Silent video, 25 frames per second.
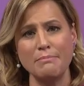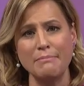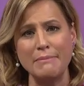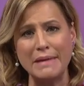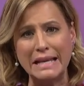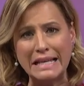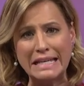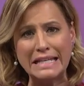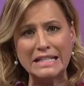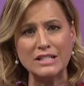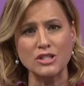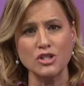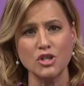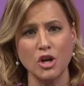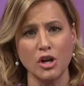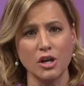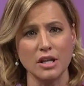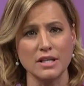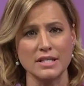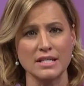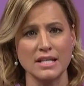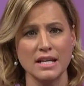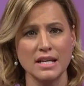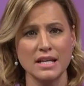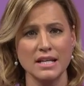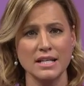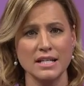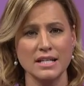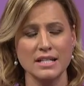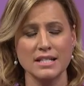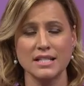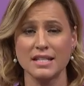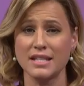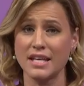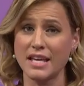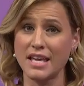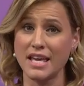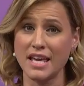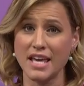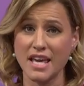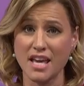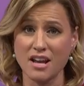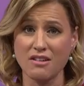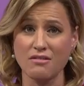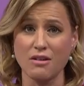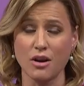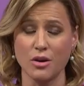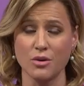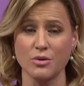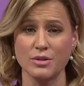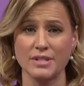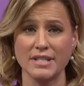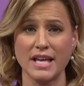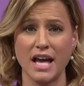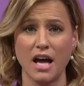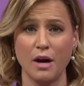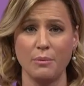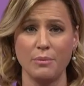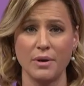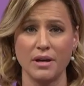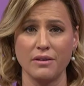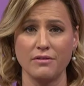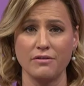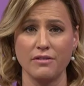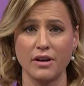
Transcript: million to the heroes helping